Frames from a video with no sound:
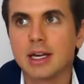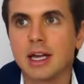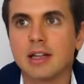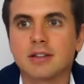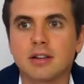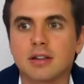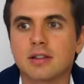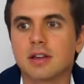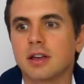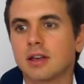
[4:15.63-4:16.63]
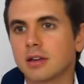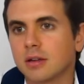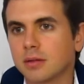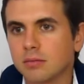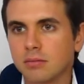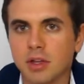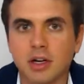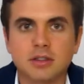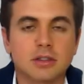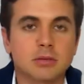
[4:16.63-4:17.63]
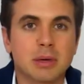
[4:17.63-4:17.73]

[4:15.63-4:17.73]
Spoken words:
It's going to take dozens,